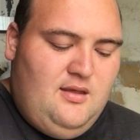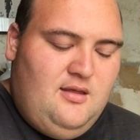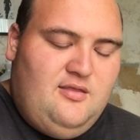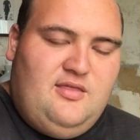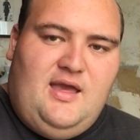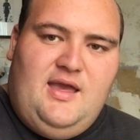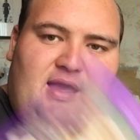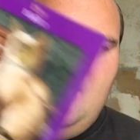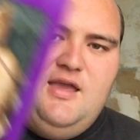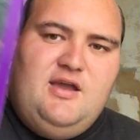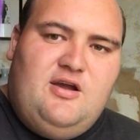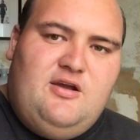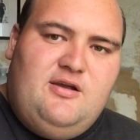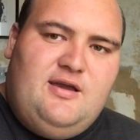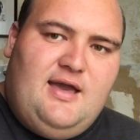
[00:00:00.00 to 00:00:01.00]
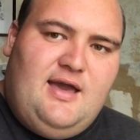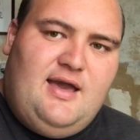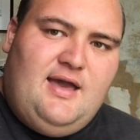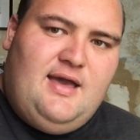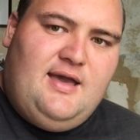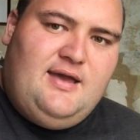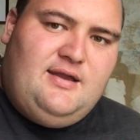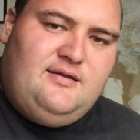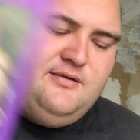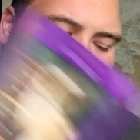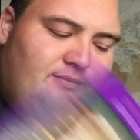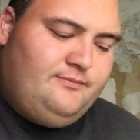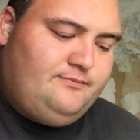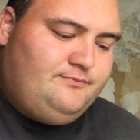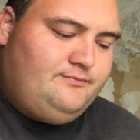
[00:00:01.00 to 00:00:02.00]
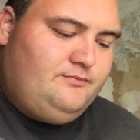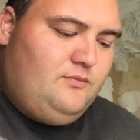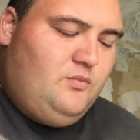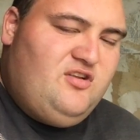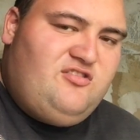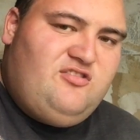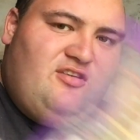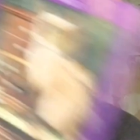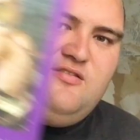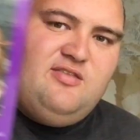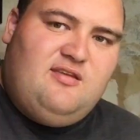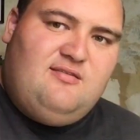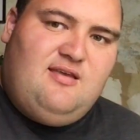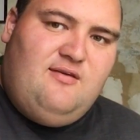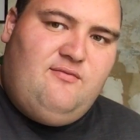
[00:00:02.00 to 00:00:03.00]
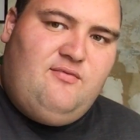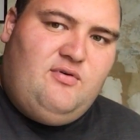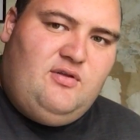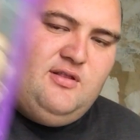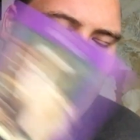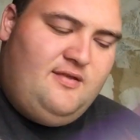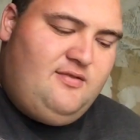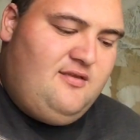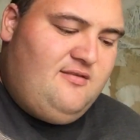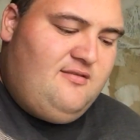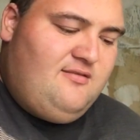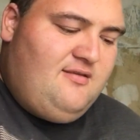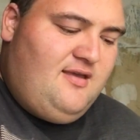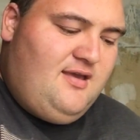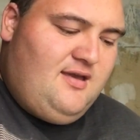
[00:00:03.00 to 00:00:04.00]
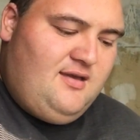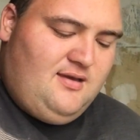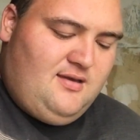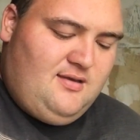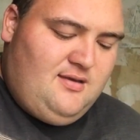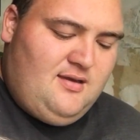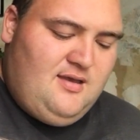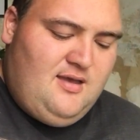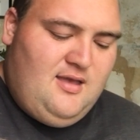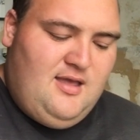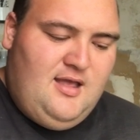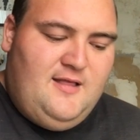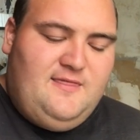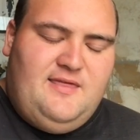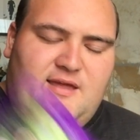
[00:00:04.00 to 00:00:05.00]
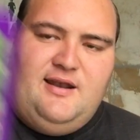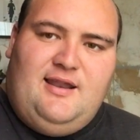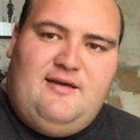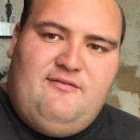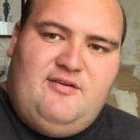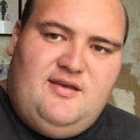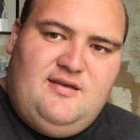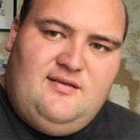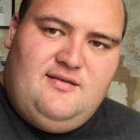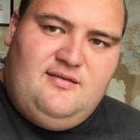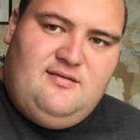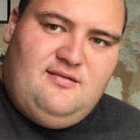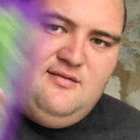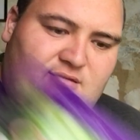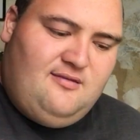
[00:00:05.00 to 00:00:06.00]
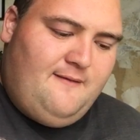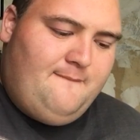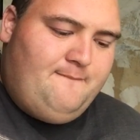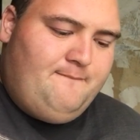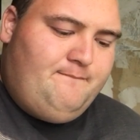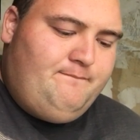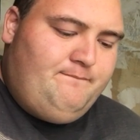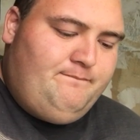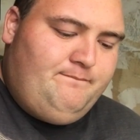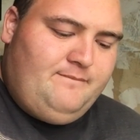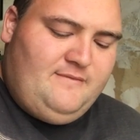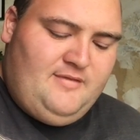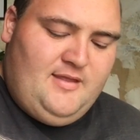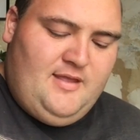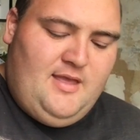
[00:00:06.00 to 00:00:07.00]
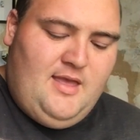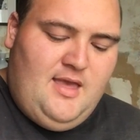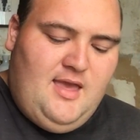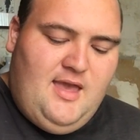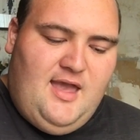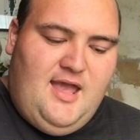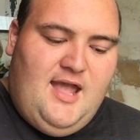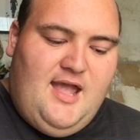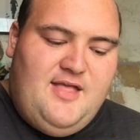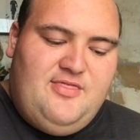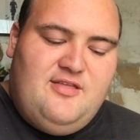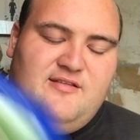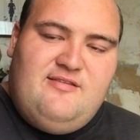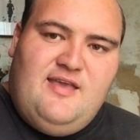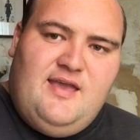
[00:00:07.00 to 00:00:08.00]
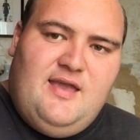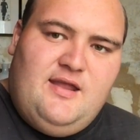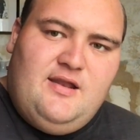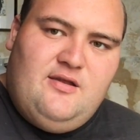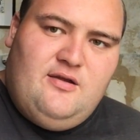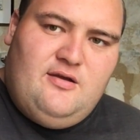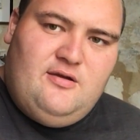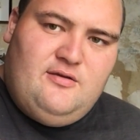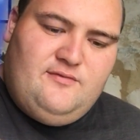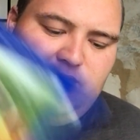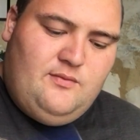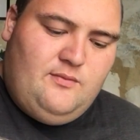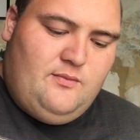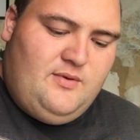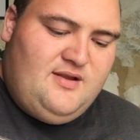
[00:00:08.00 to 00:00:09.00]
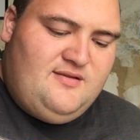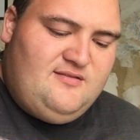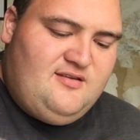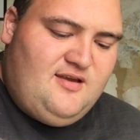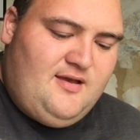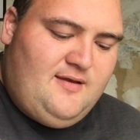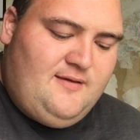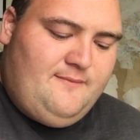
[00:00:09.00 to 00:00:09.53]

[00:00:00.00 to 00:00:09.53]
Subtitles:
The Ego card, which is the Devil in this deck, the Lovers, and the Ten of Winter.